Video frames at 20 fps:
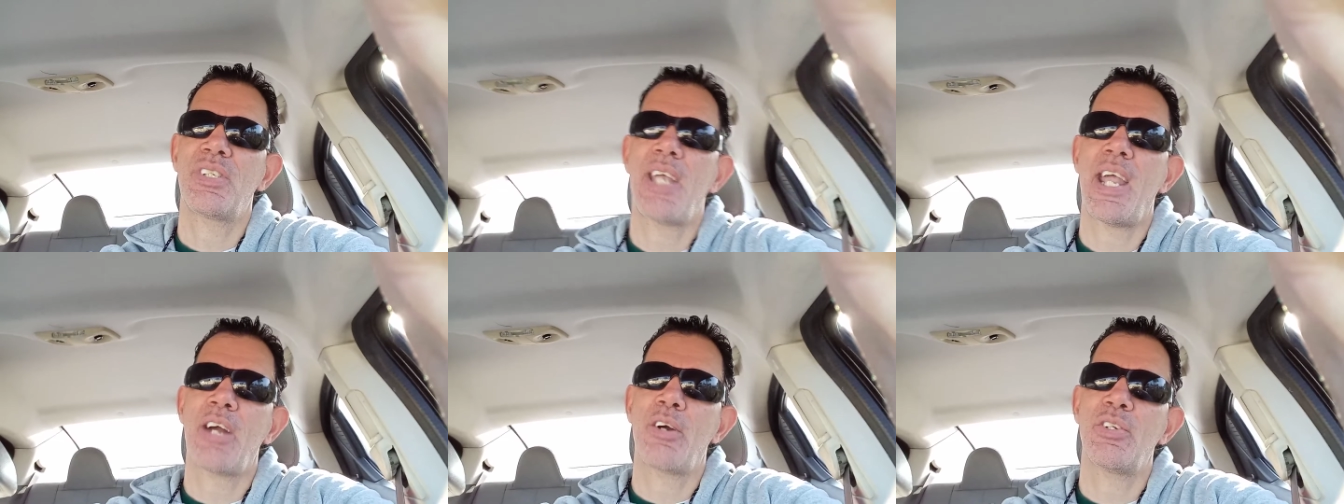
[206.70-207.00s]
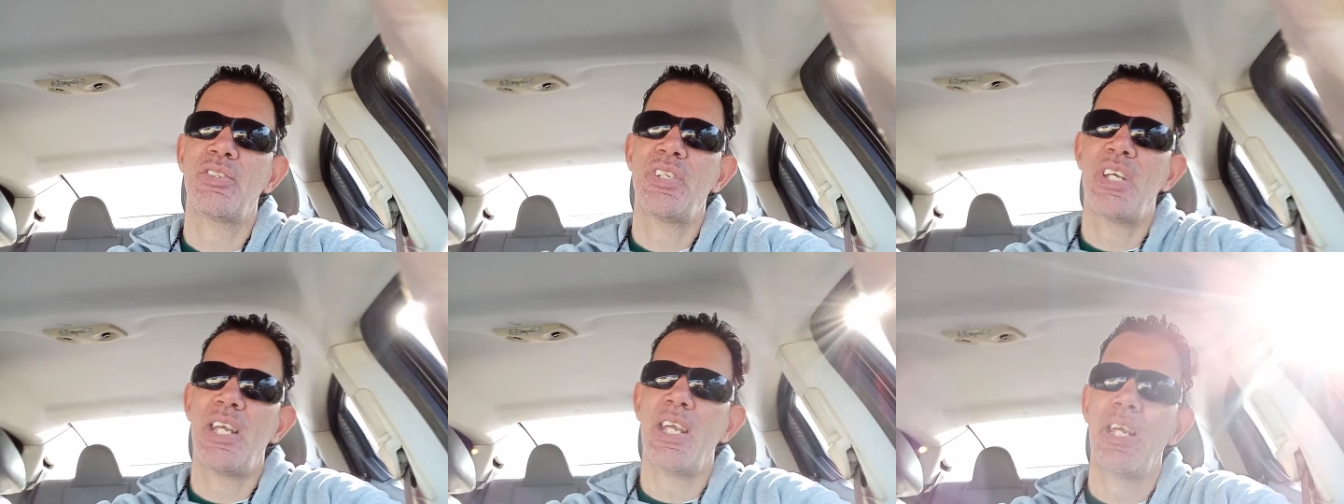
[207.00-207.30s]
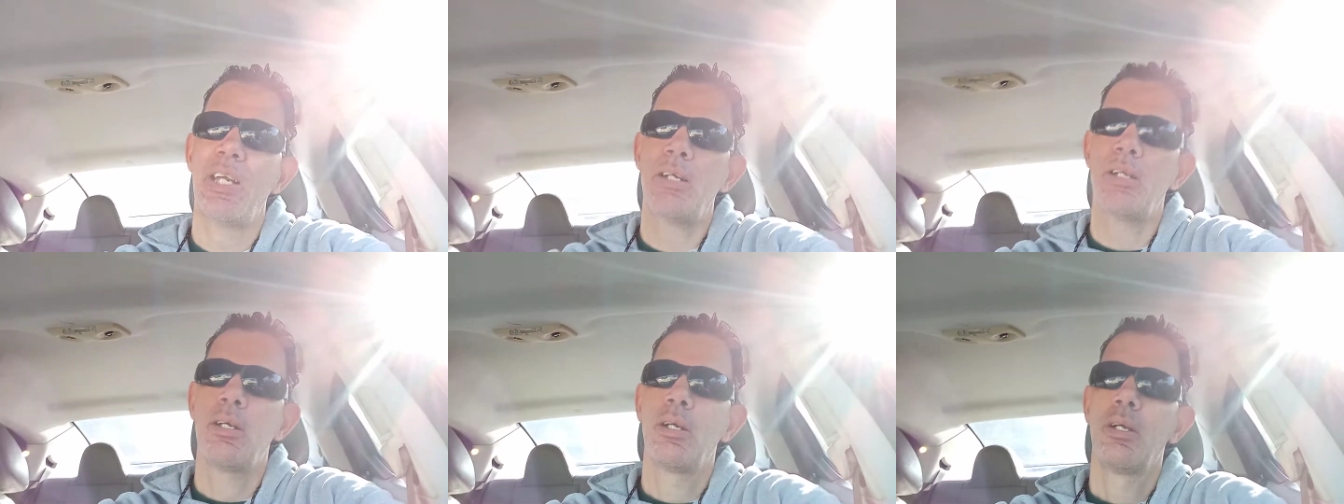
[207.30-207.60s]
Uh,
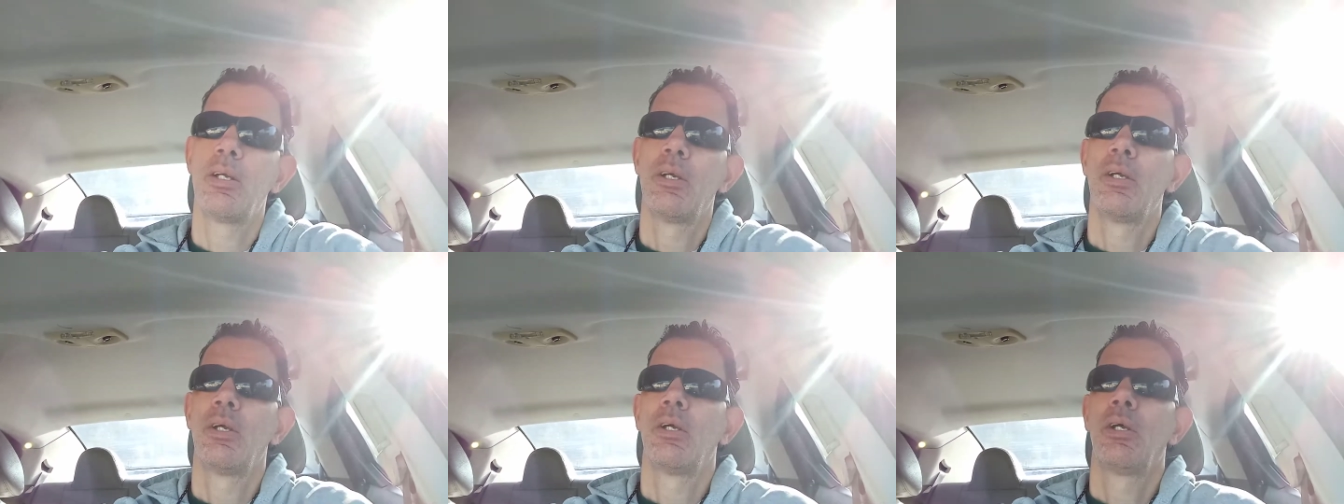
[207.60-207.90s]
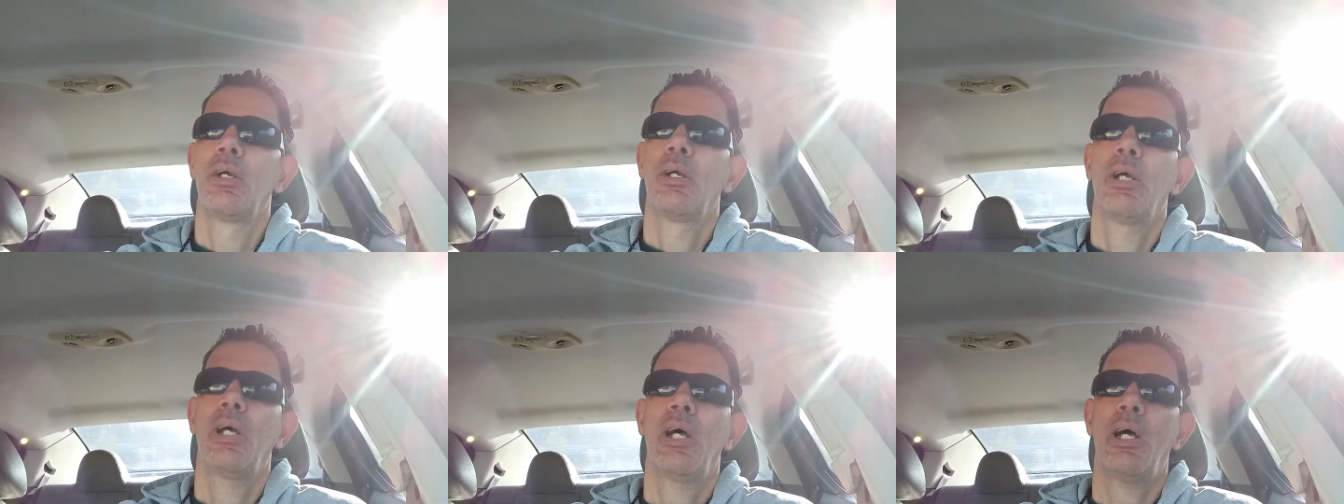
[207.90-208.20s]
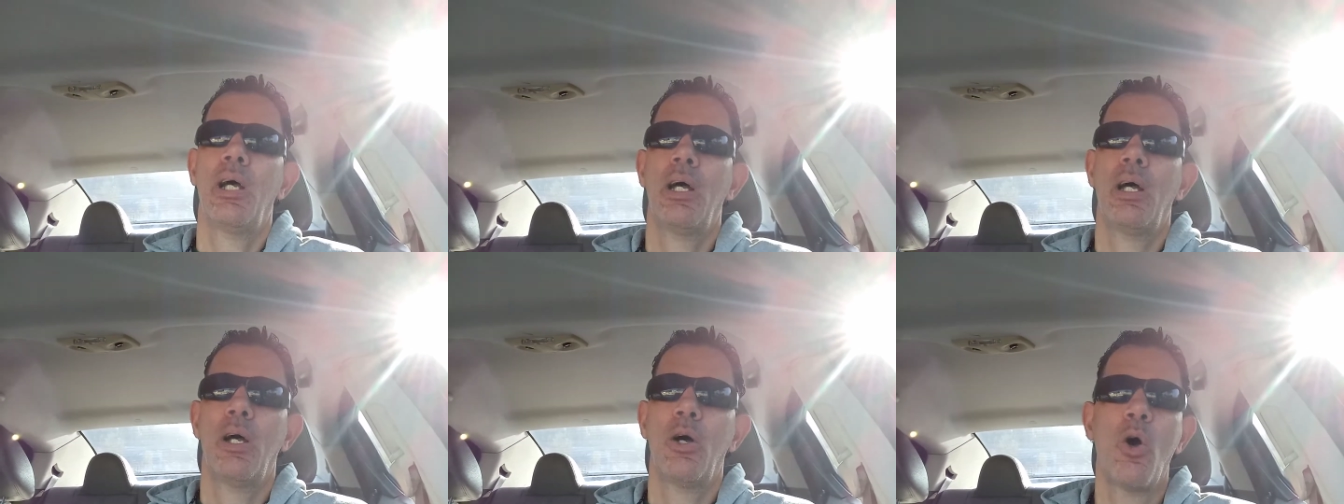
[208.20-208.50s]
hopefully, Calgary can
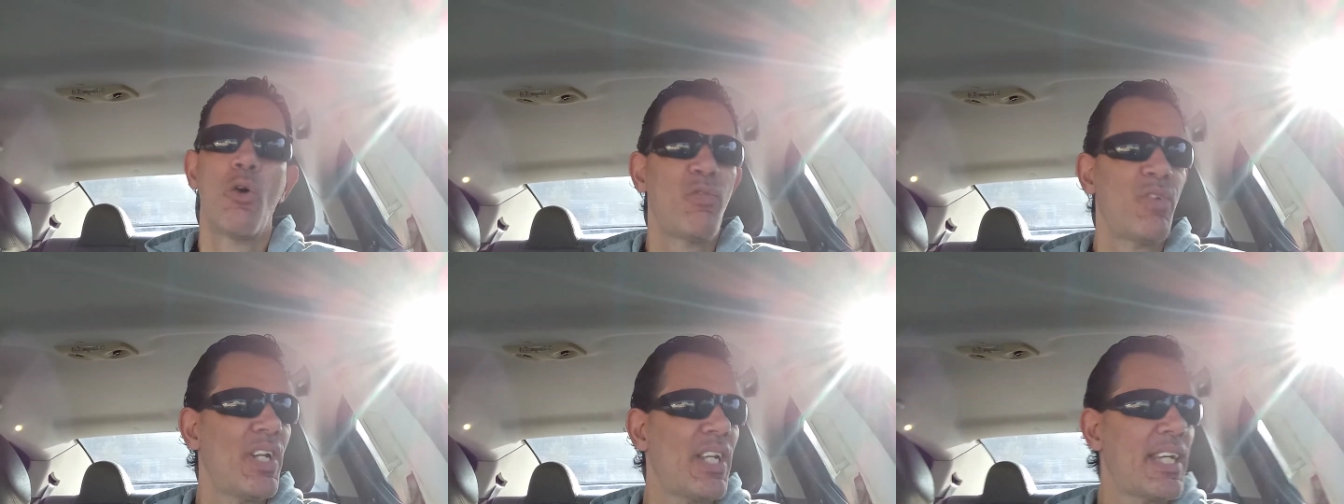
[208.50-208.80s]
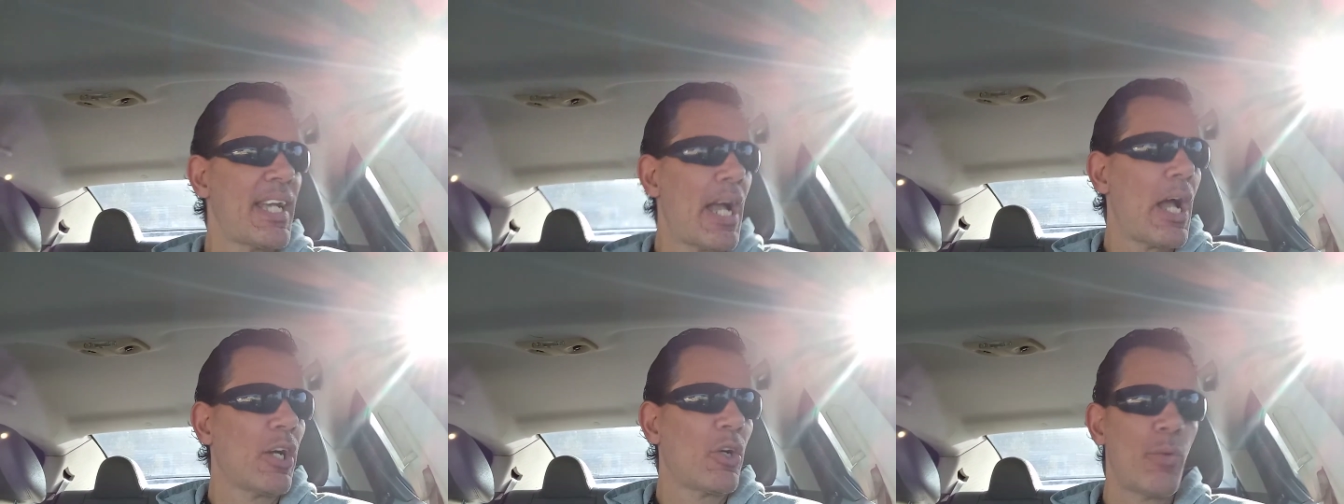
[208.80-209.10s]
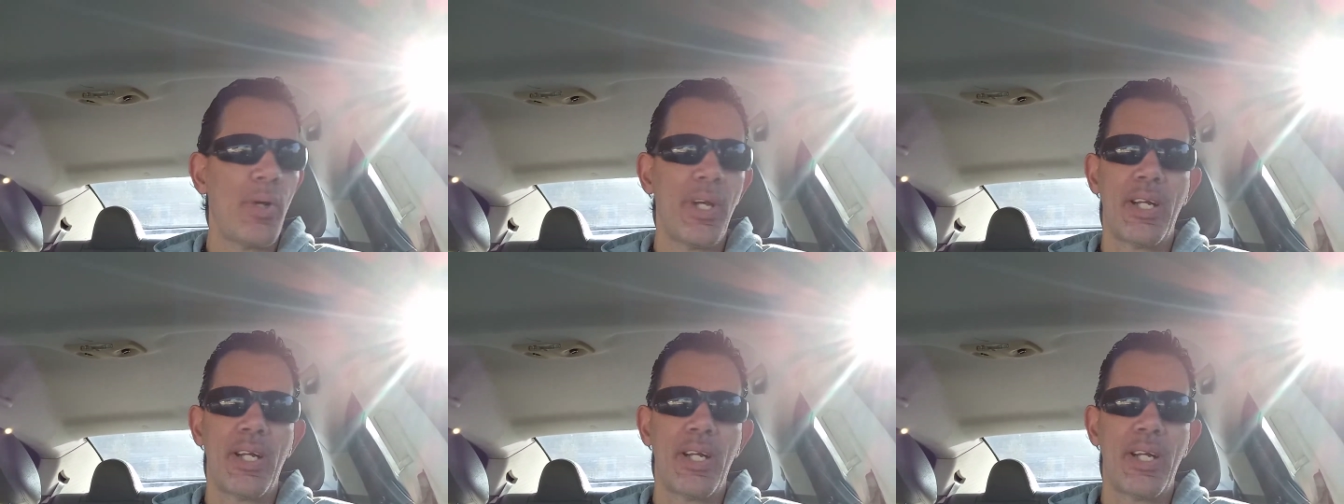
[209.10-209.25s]
take at least two of them.